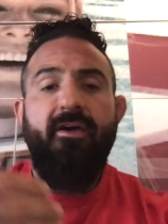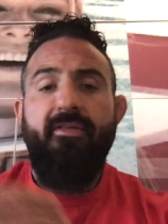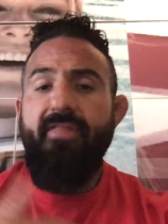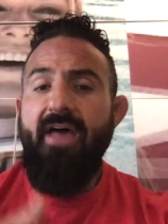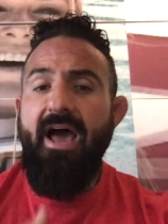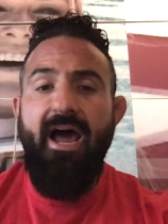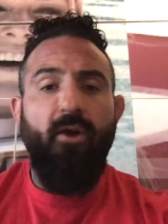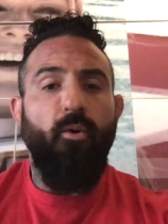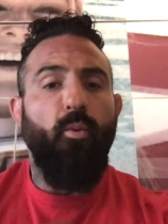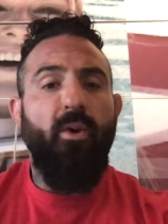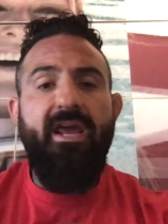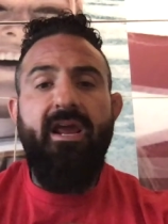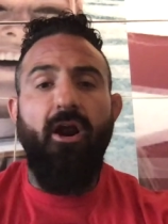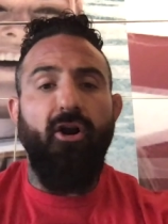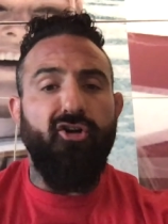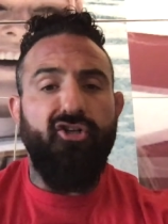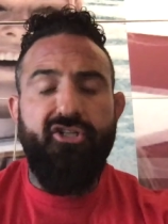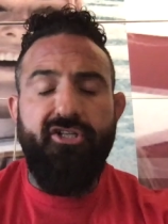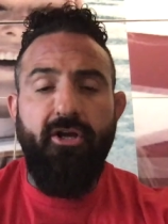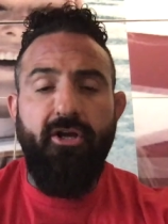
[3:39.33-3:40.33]
that we
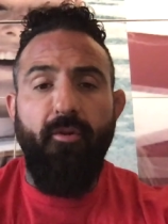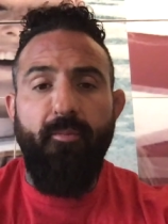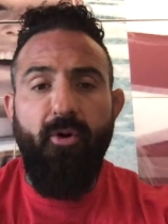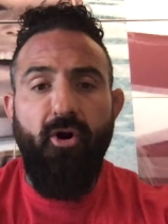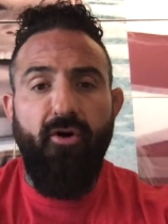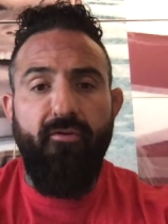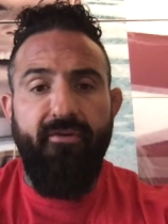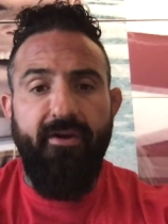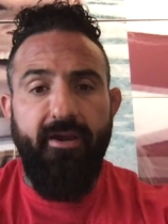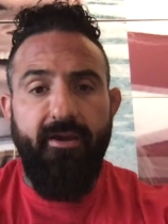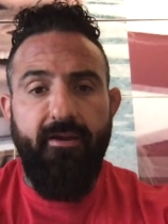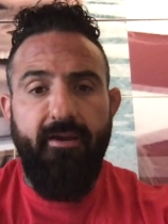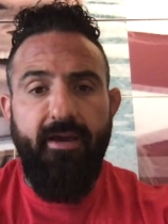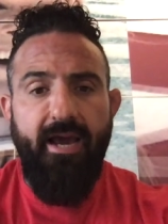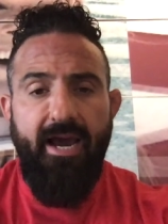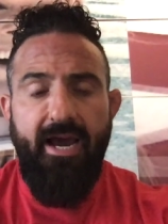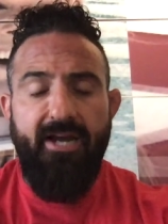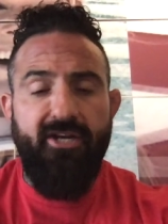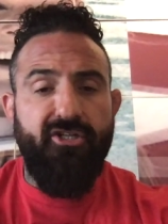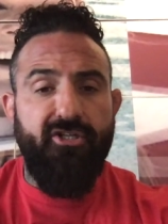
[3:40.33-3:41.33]
are still moving.
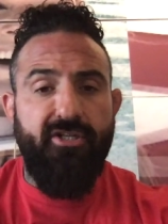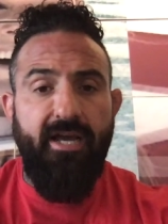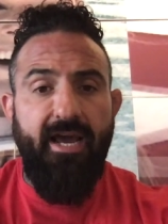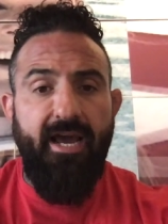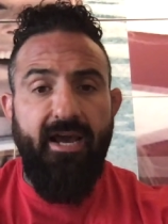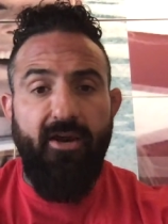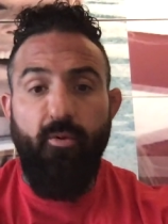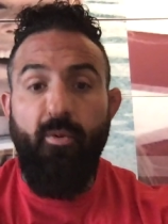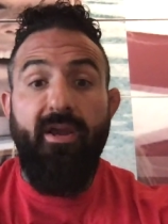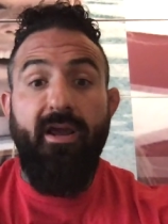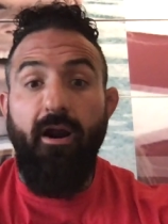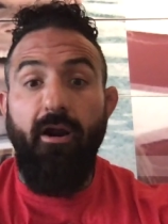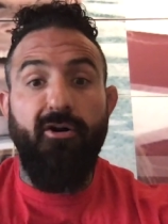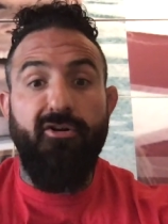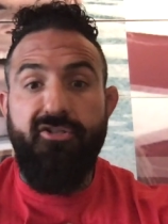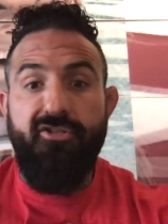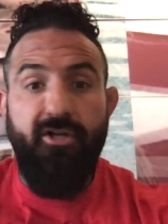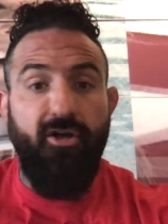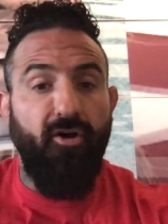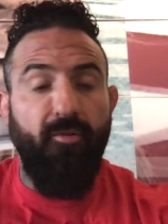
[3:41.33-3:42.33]
Hashtag, we are
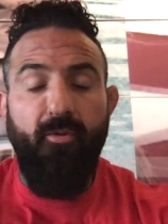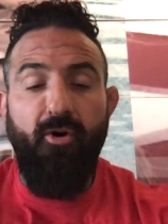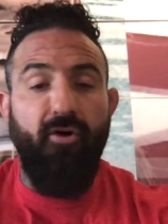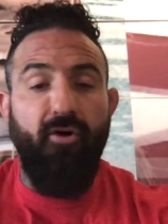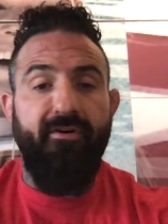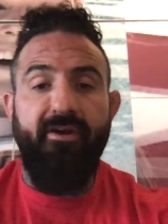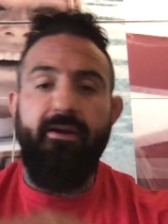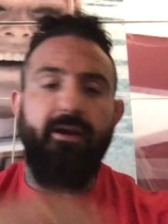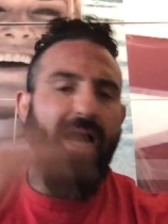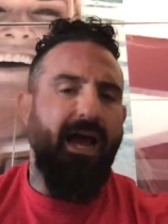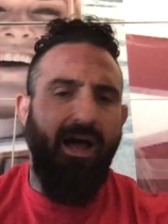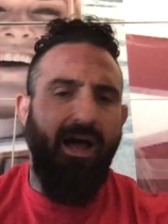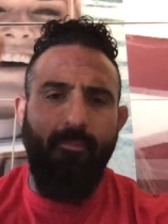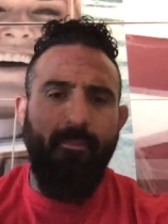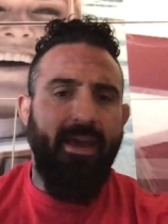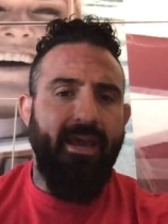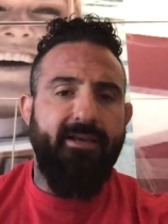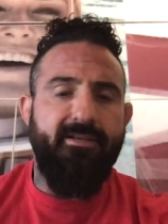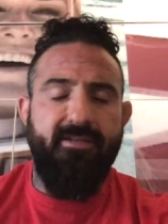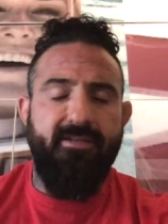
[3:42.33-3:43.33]
still moving. I'll
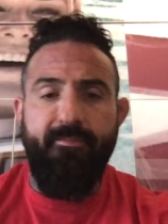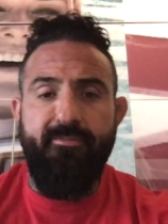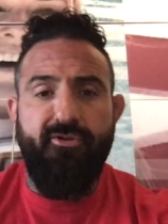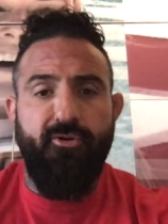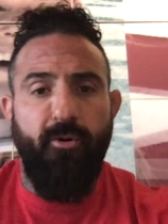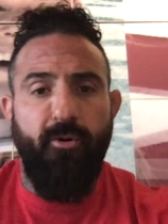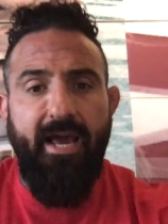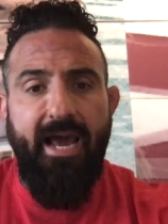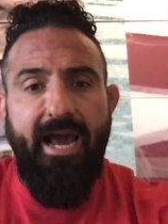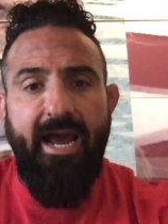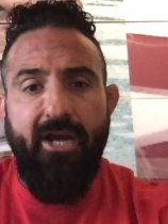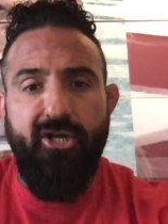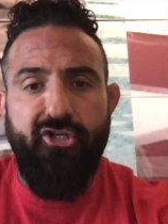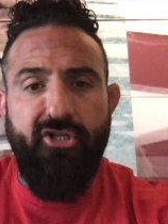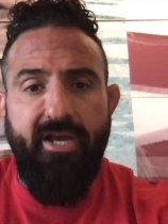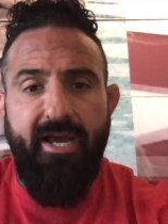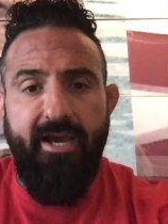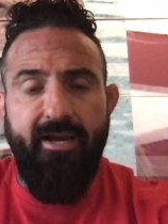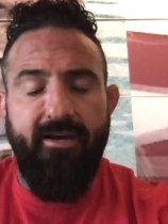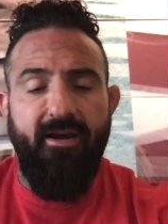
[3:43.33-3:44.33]
make some sort of
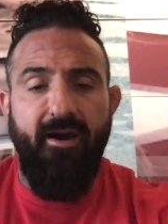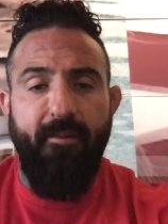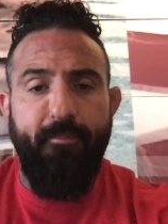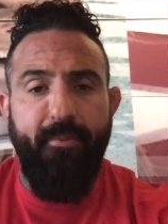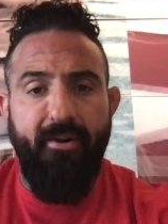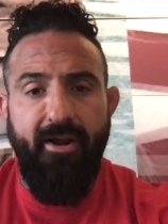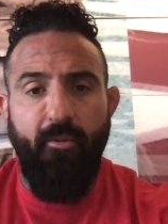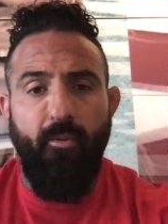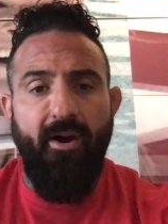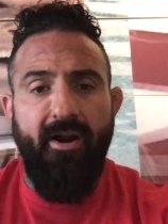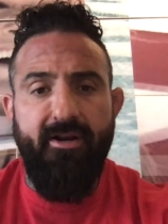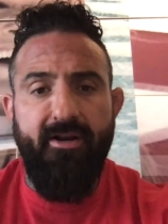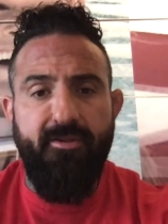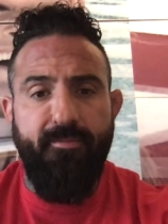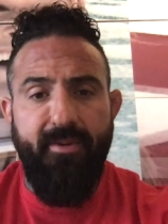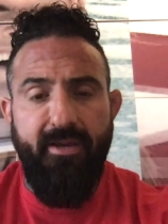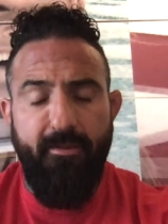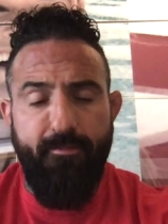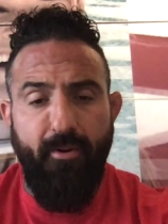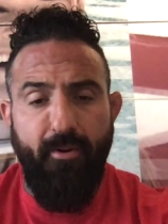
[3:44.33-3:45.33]
hashtag up, but I want it to
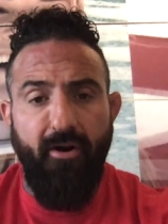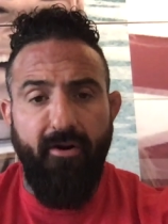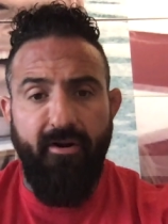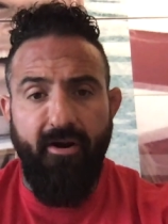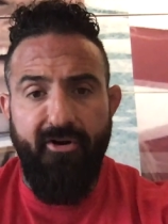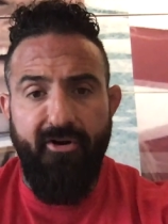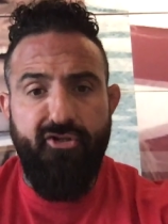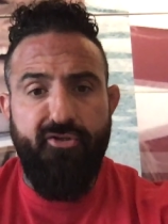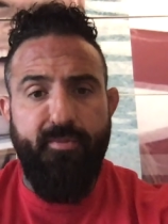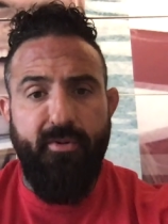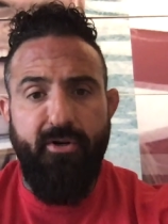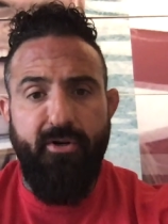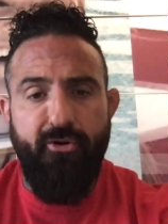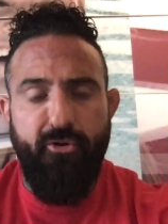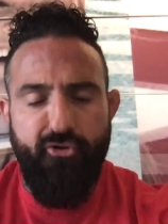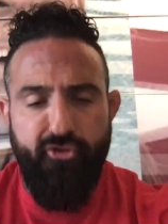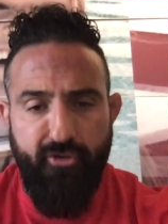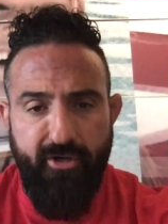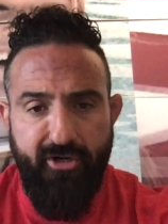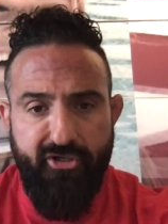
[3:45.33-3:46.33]
be part of Undisputed
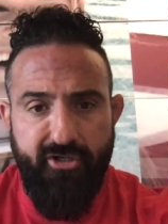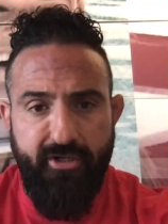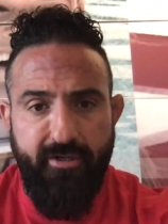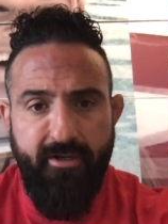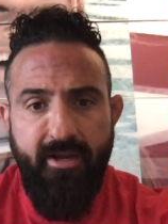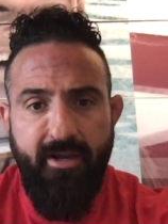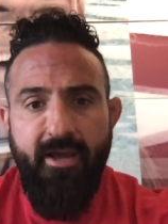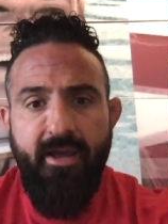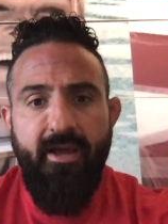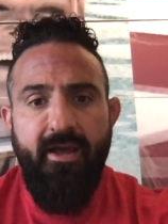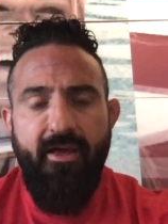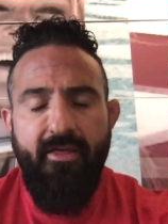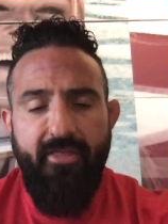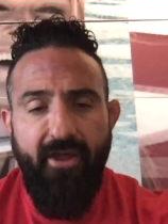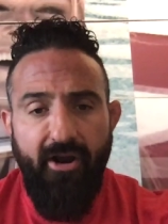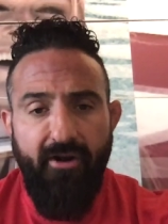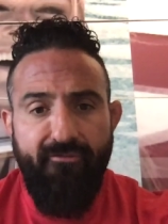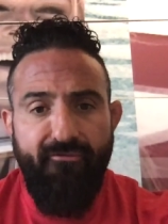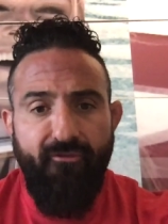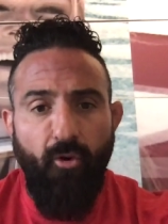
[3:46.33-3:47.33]
Nutrition.
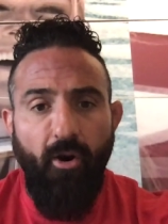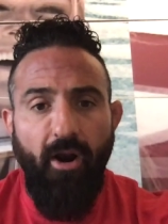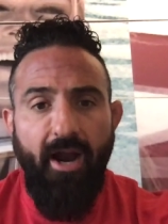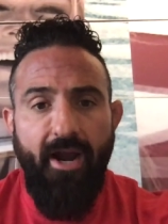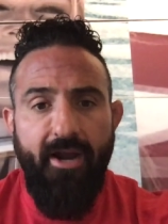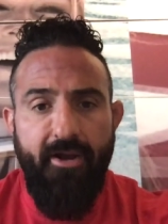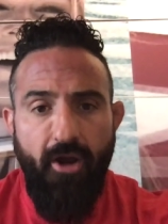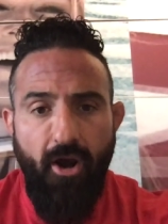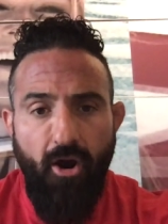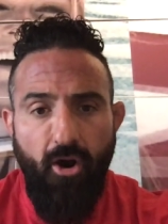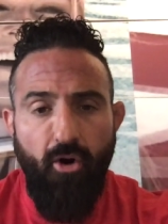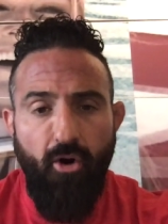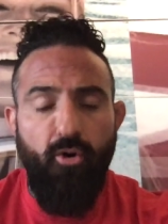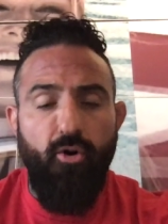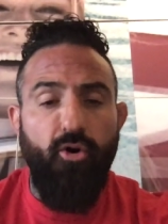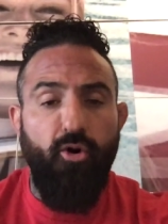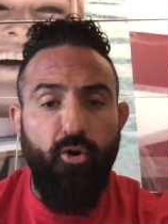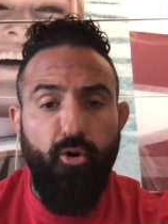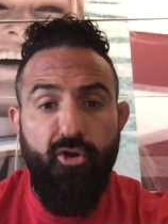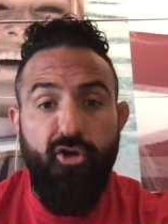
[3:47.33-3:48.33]
Therefore, I
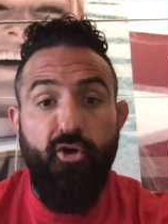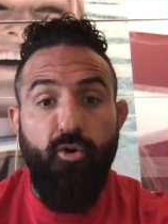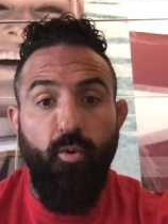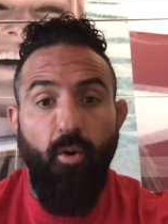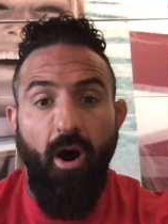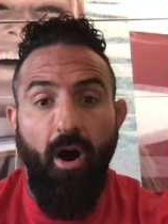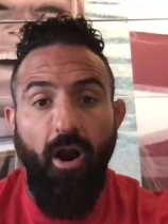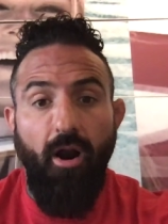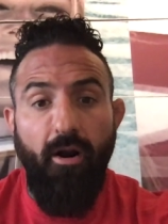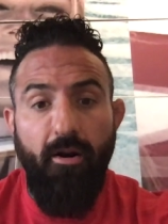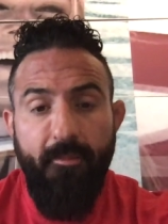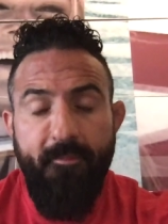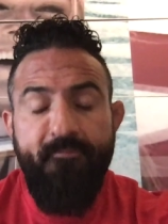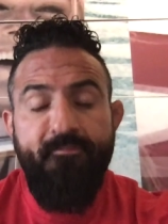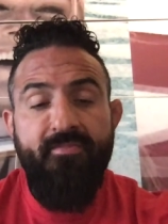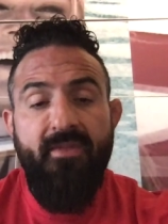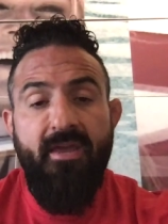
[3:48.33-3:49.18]
know who you are.